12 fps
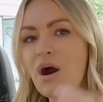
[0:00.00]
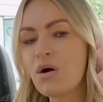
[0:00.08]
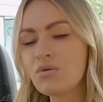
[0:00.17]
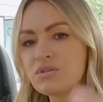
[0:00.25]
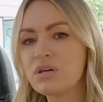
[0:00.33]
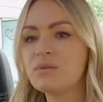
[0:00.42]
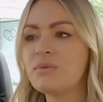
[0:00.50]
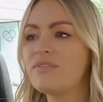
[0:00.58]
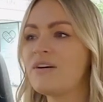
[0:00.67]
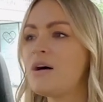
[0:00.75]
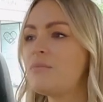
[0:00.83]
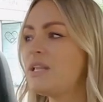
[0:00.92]
that whole side
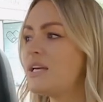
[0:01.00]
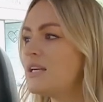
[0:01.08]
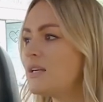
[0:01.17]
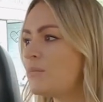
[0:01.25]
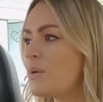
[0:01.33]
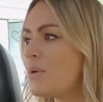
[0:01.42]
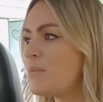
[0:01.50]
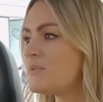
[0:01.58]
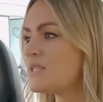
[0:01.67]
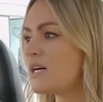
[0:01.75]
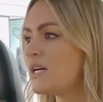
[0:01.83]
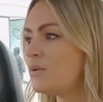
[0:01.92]
of my family, my
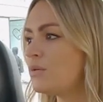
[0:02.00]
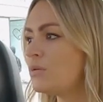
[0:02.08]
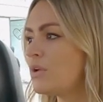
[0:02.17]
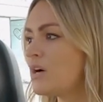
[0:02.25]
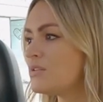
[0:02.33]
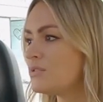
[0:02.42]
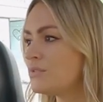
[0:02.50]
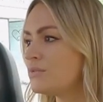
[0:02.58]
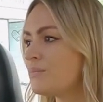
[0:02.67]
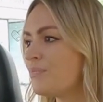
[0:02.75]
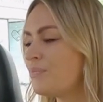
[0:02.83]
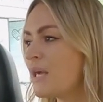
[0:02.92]
mum's side, are all Arsenal,